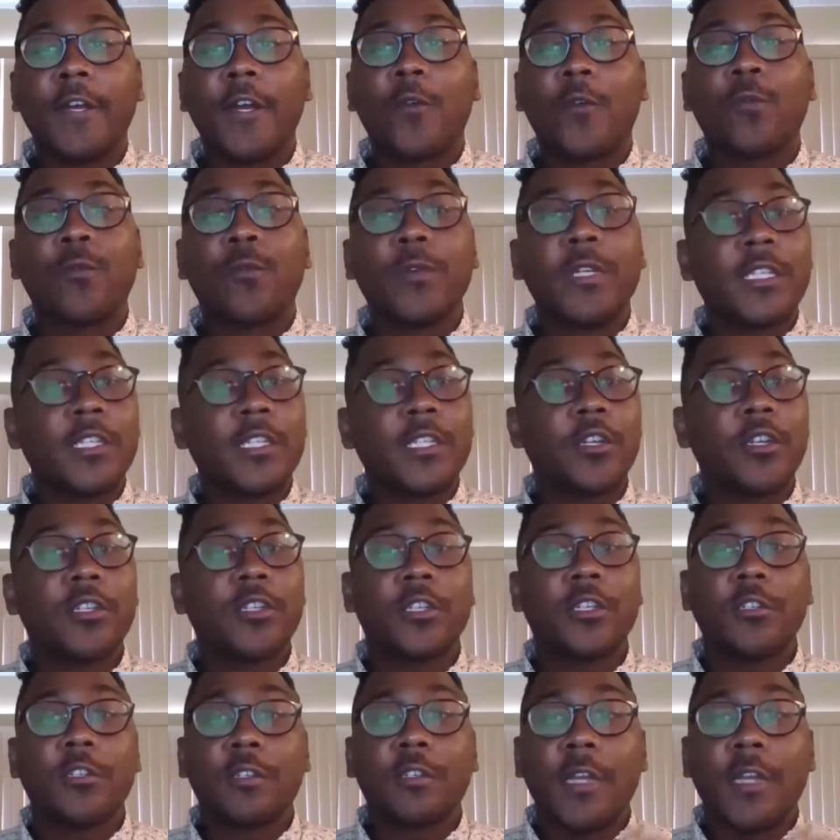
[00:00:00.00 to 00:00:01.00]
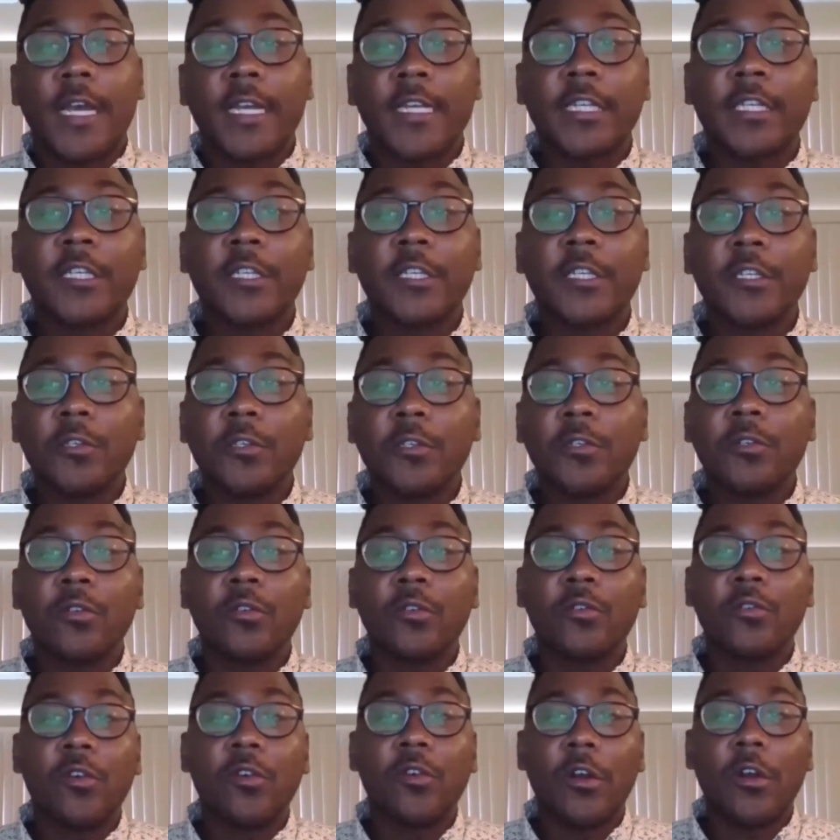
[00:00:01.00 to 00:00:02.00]
researchers like you
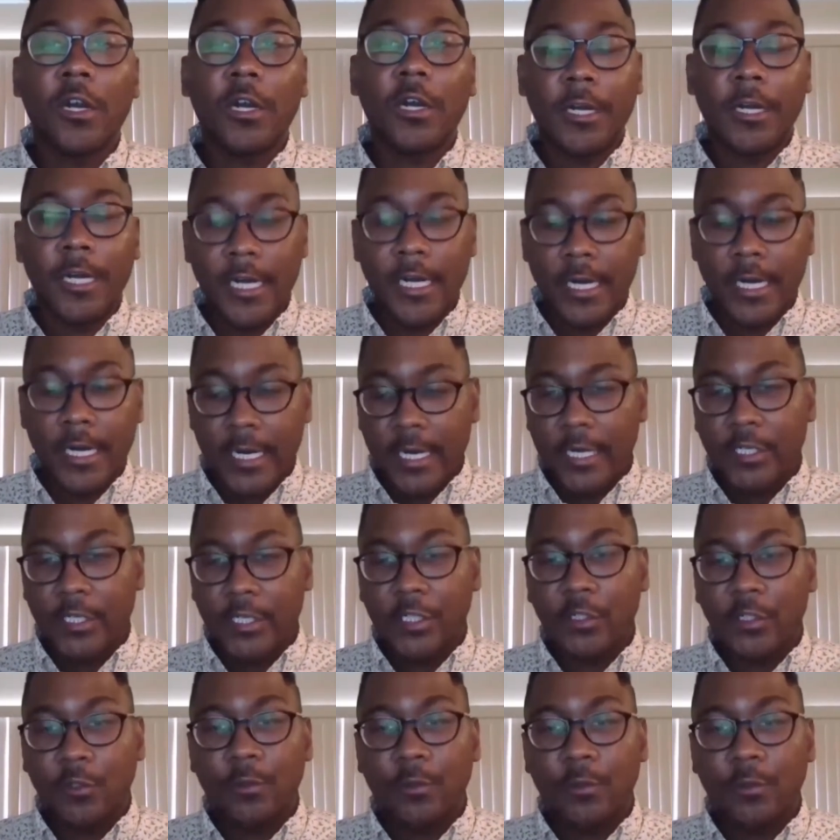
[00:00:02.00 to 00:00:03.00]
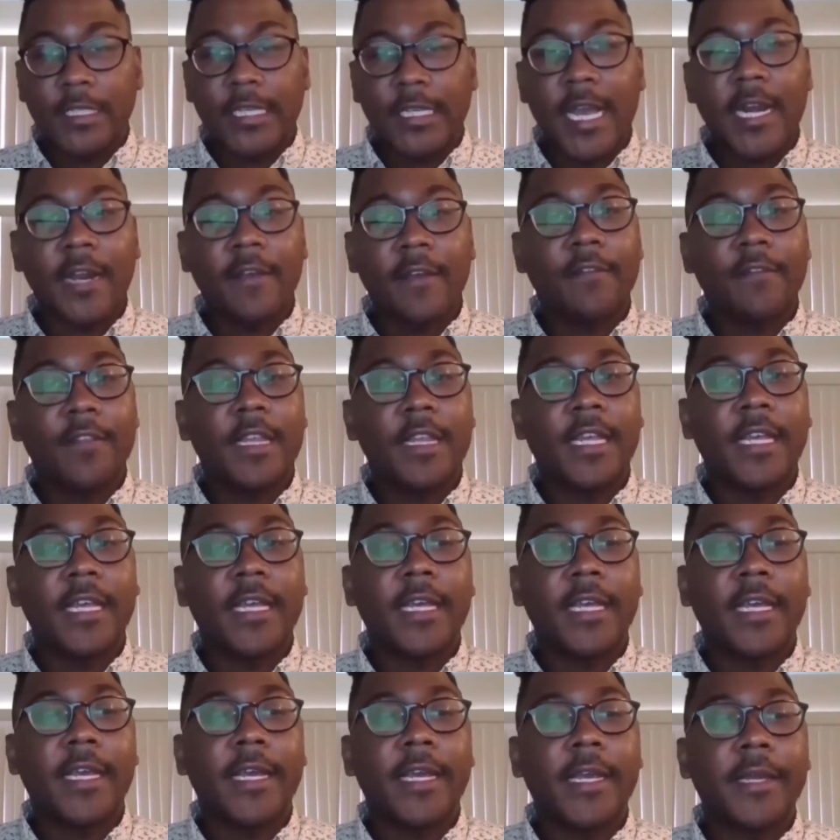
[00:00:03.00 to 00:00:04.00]
who are doing kind of
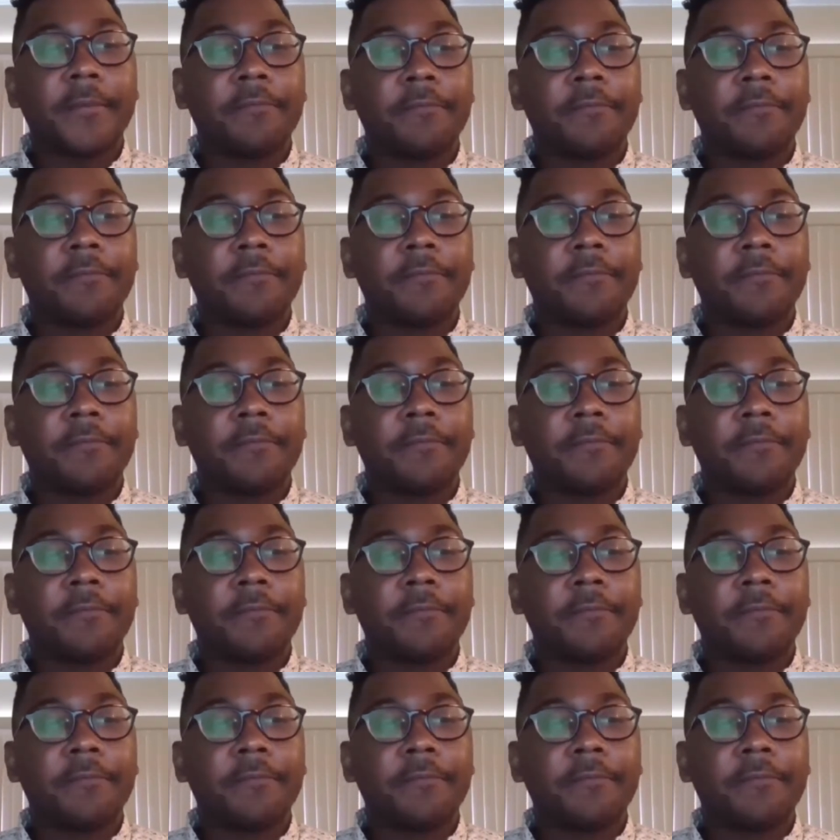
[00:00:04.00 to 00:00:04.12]
the